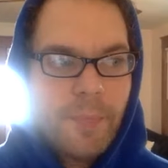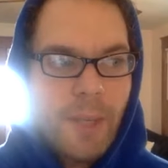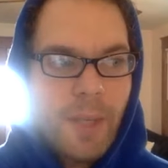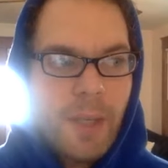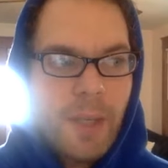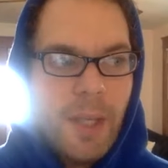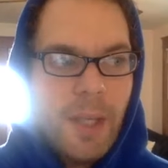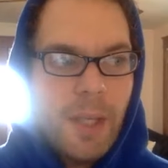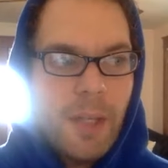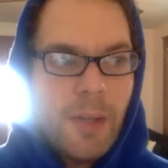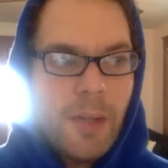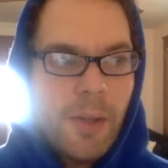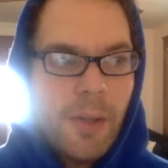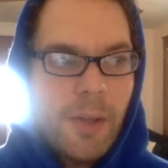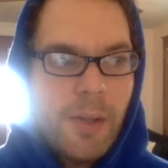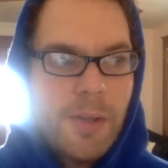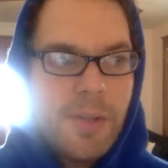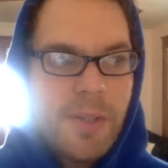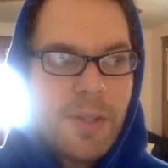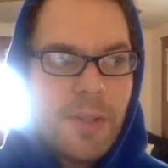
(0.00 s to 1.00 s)
getting
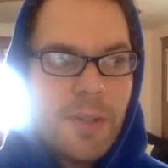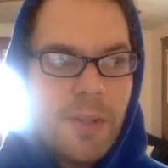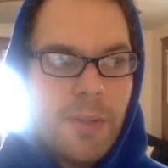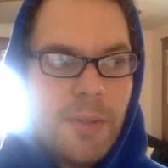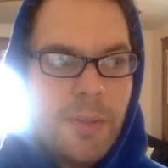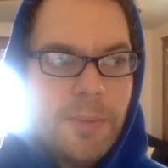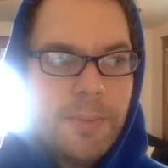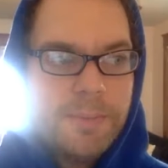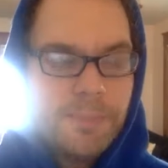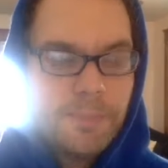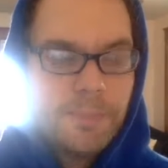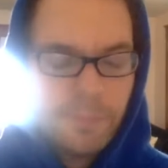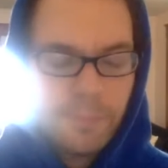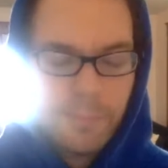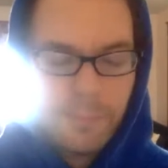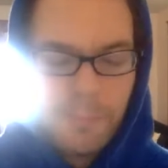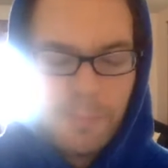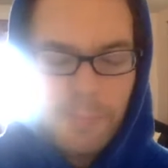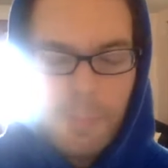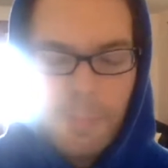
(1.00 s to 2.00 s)
close to
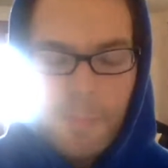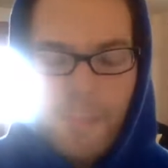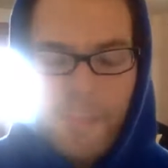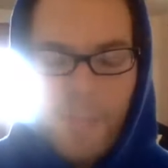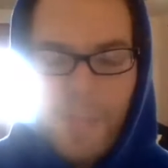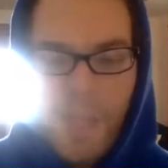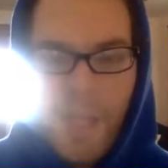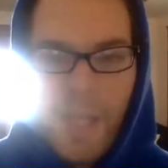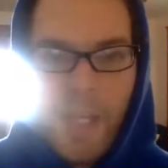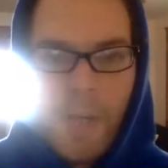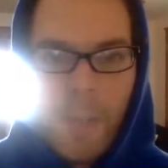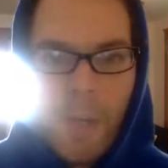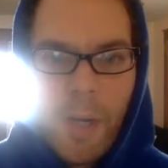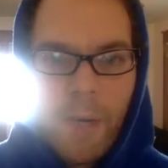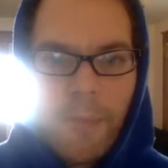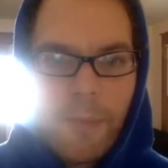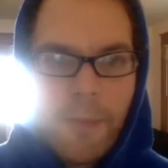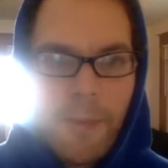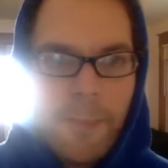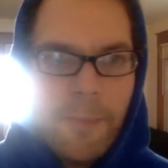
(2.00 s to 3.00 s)

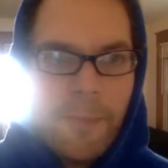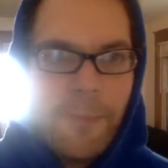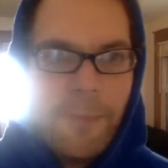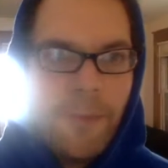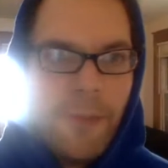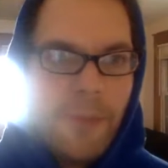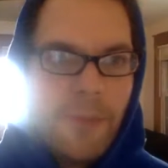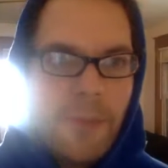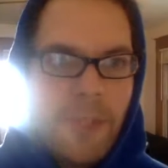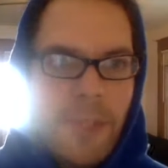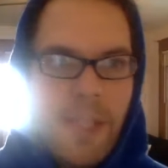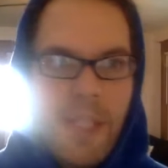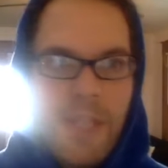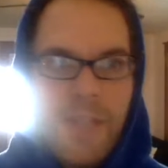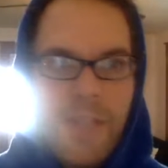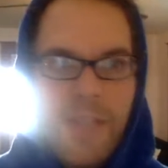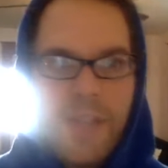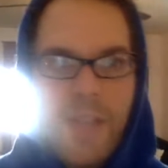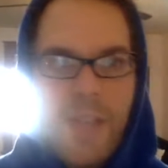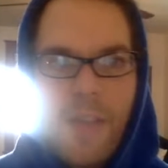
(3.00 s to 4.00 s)
anywhere from 50,
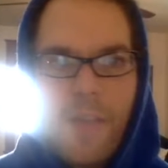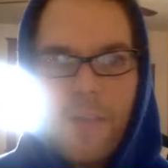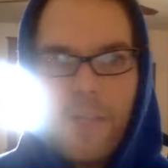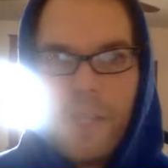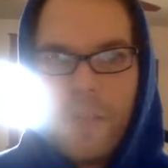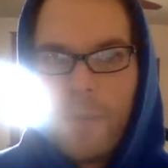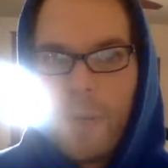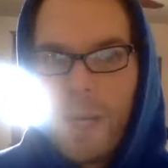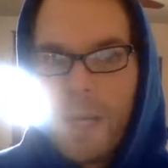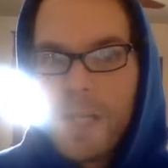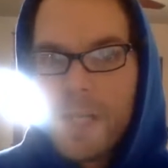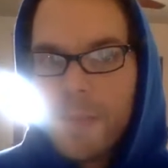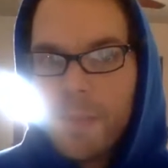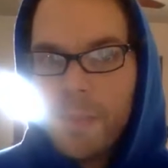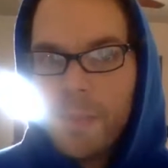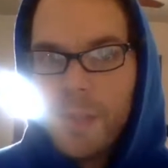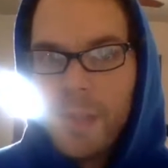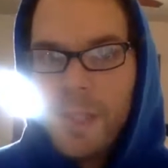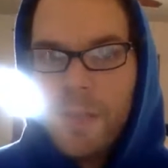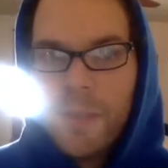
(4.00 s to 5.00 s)
70,
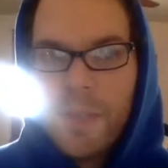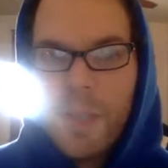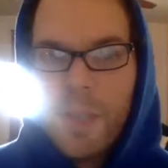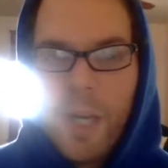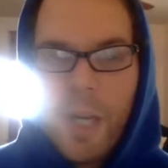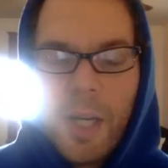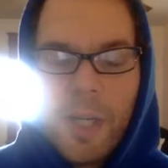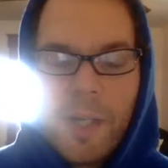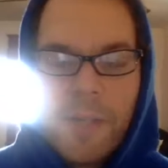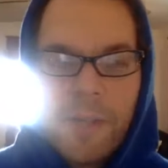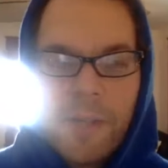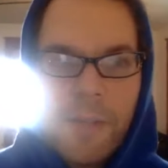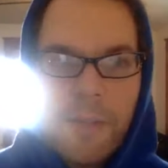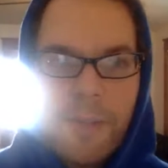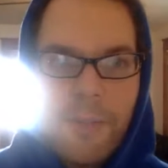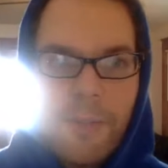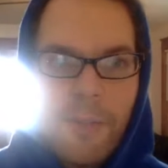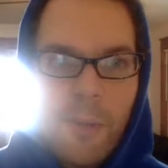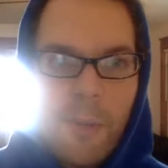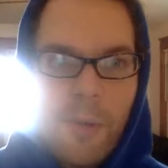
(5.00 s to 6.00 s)
possibly even 100
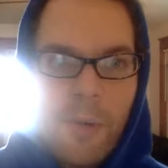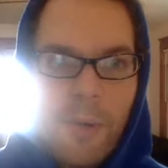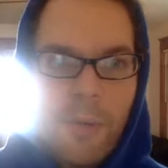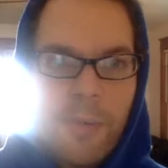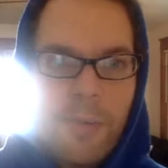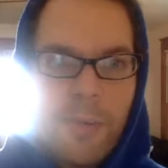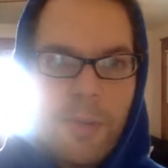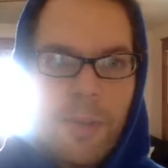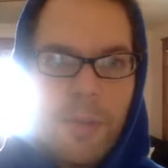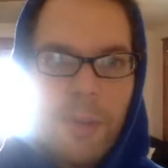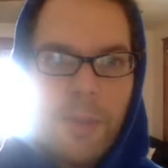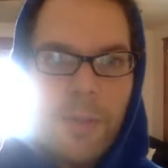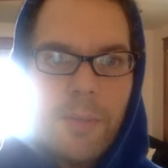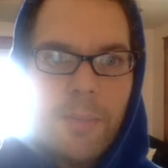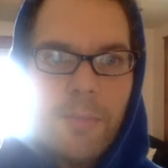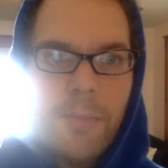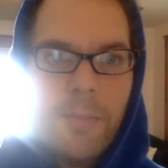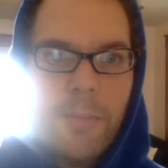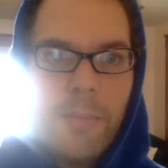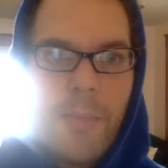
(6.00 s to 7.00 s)
for the
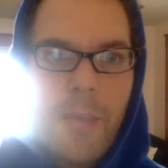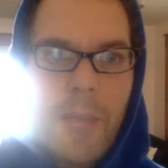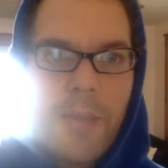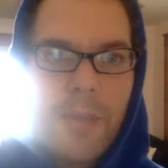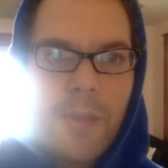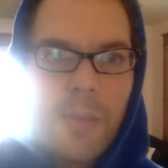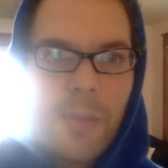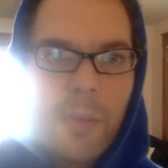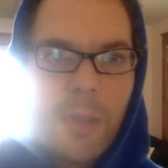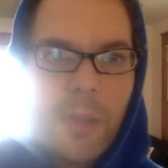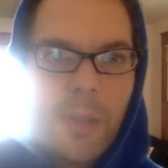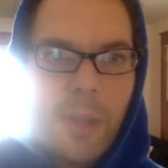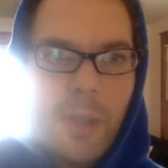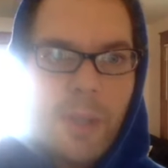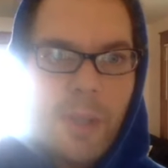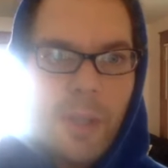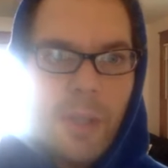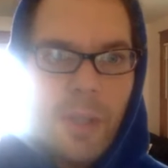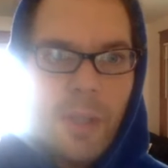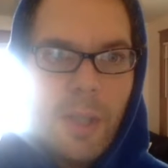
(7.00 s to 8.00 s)
masterwork
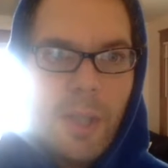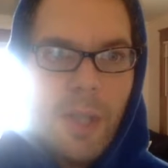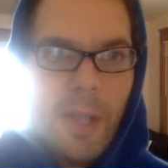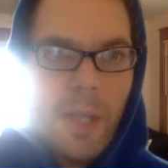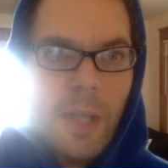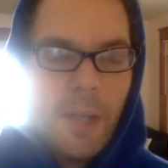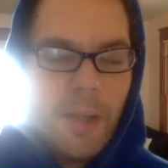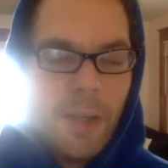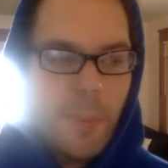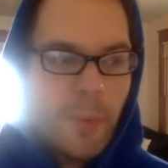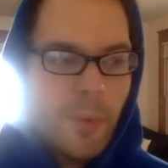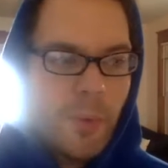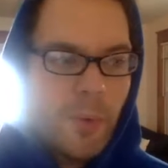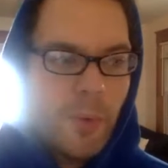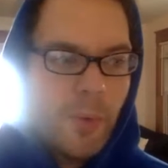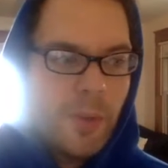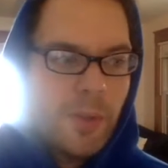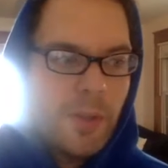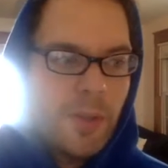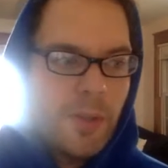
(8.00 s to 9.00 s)
that we were
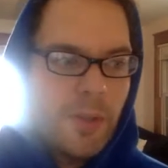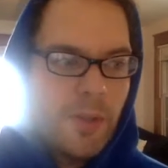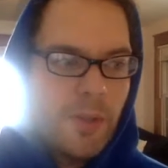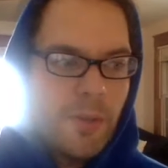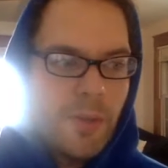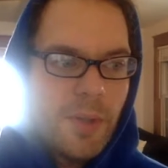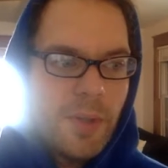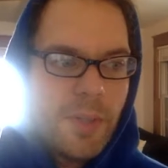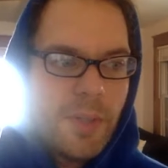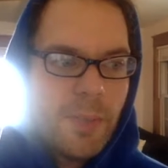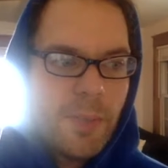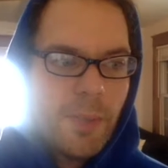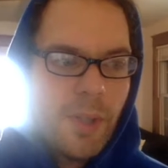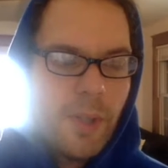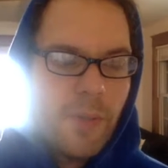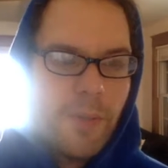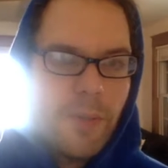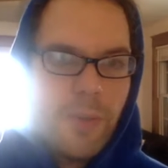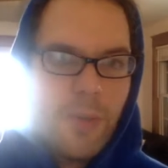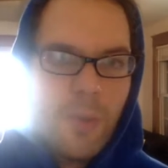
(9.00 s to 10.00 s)
going to do in the spring
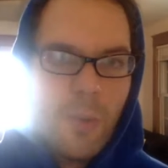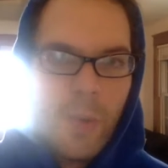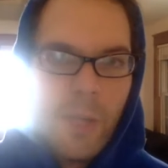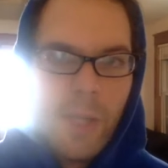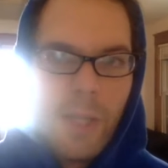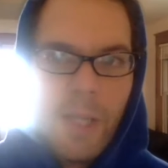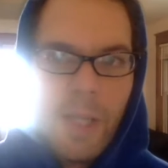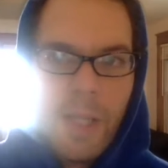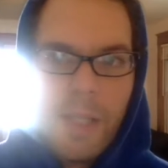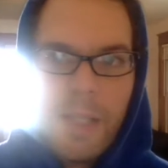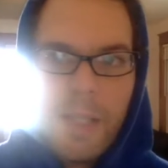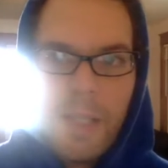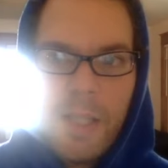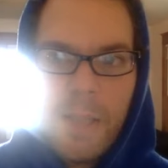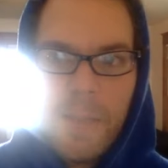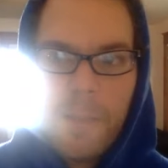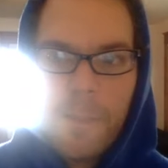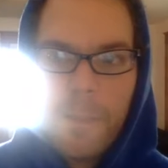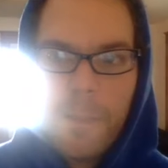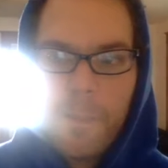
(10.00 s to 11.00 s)
of
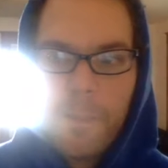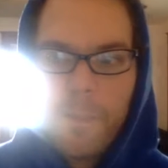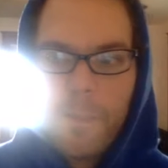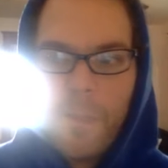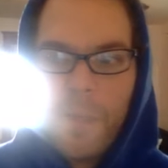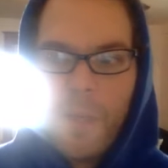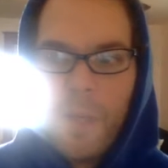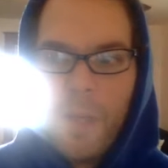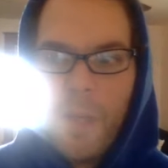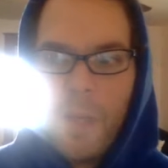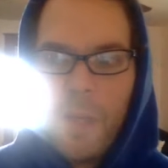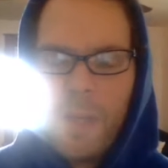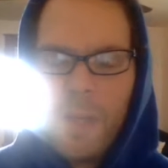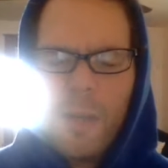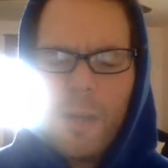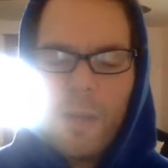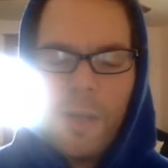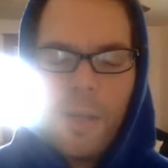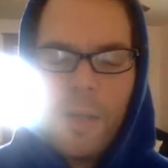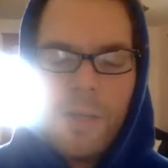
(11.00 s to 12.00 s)
2019,
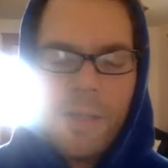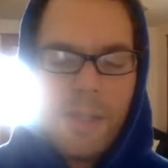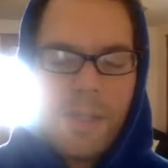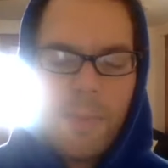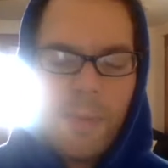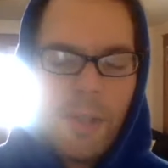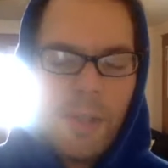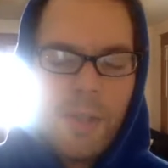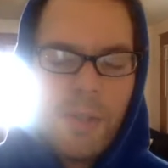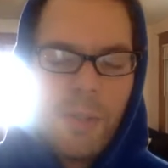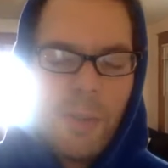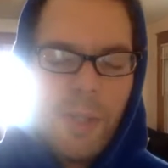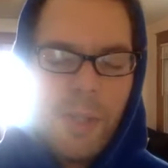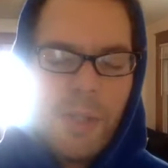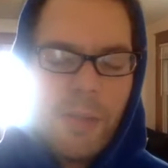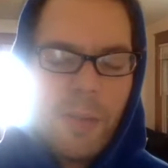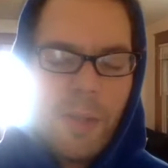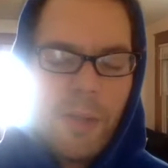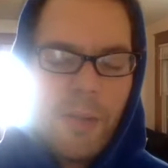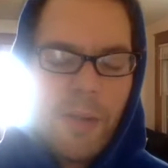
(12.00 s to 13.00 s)
or the spring of
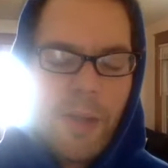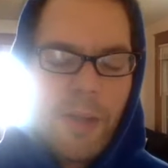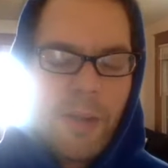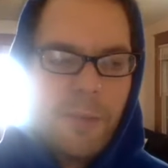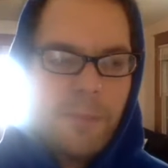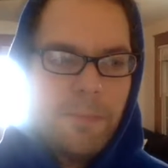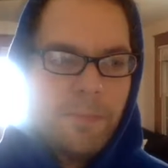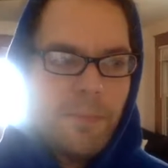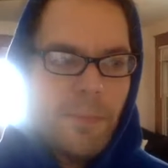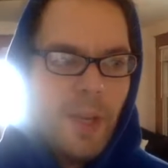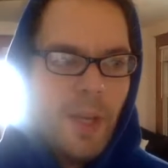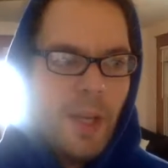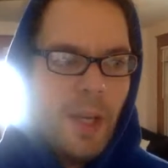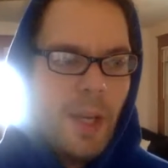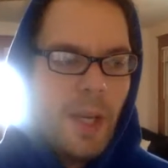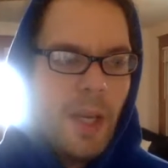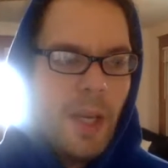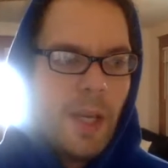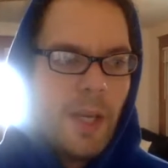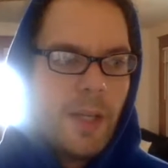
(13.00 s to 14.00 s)
2020, rather.
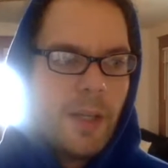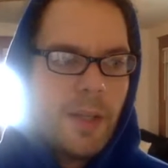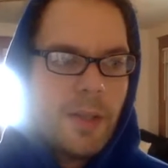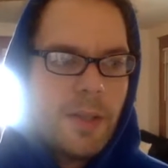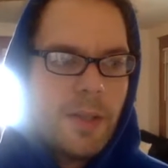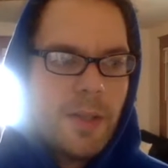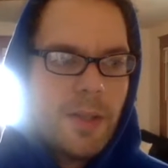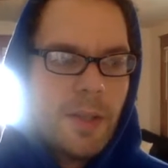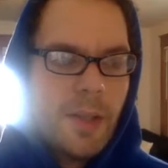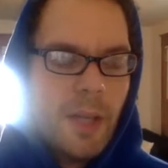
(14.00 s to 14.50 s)
And